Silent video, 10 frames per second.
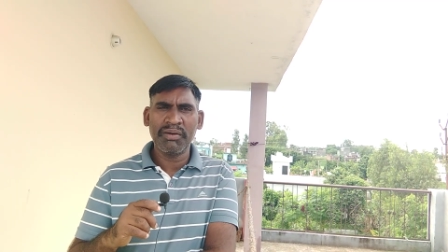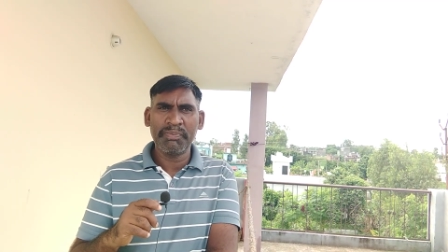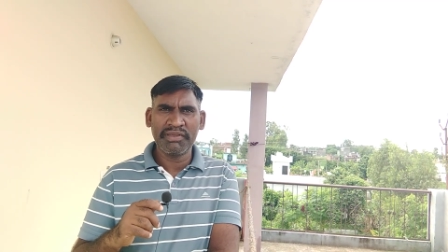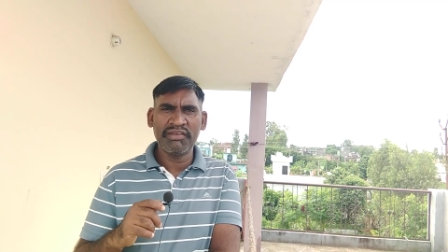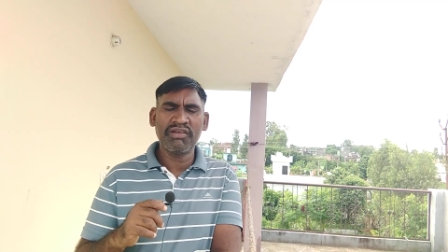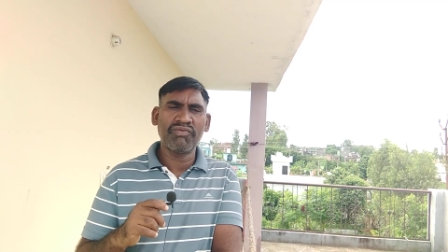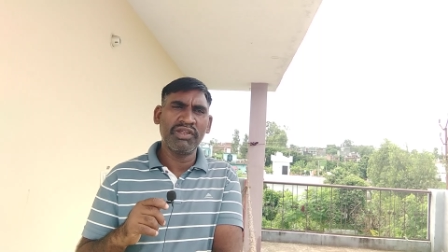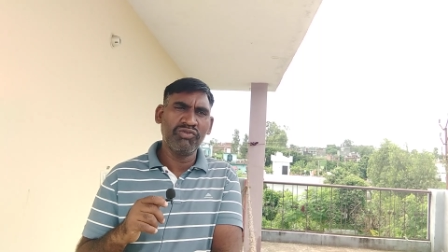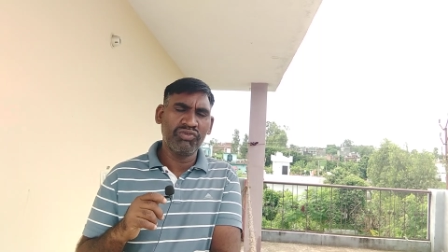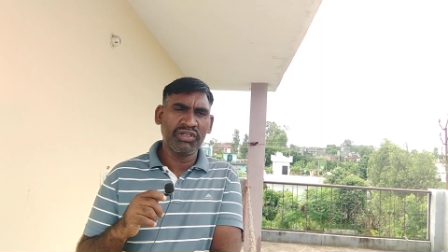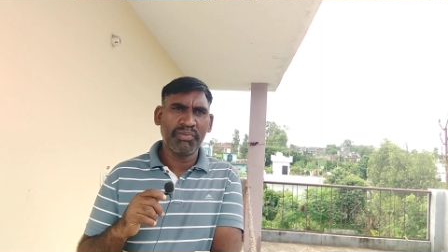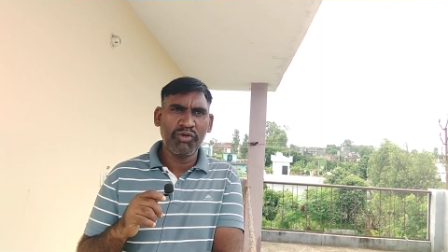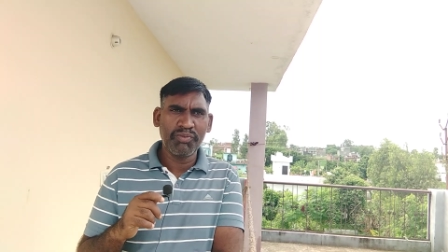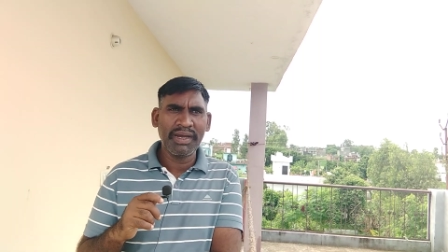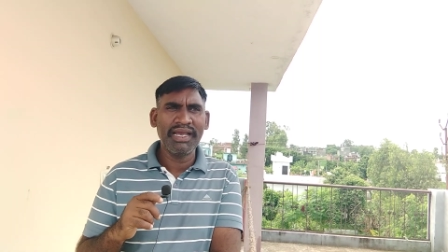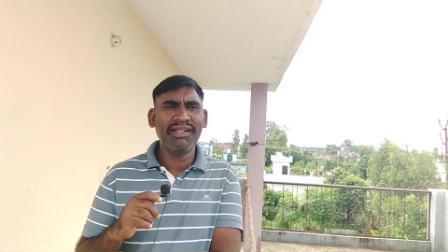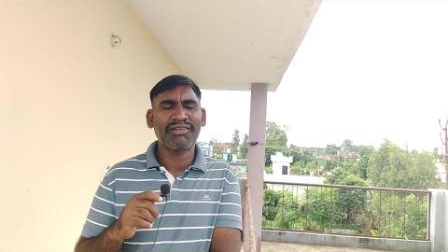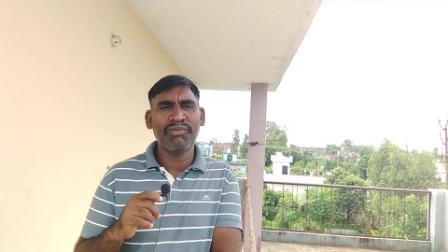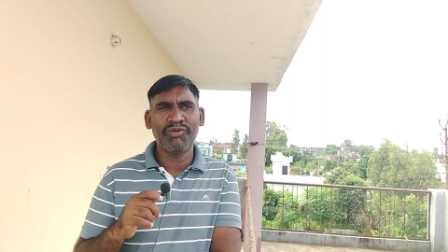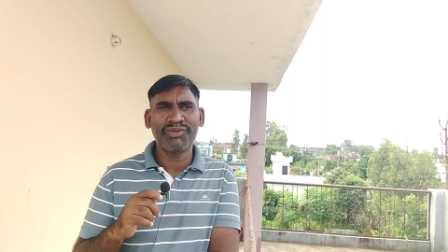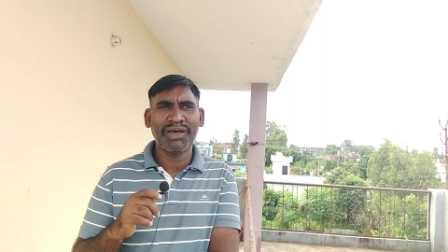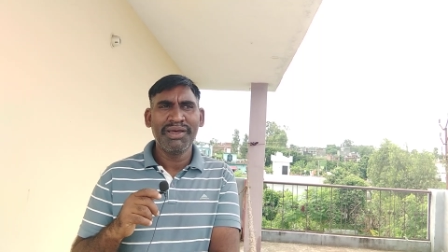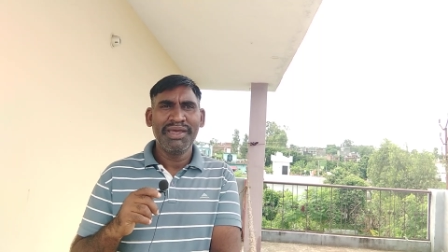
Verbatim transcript: passengers were using the mobile, some of the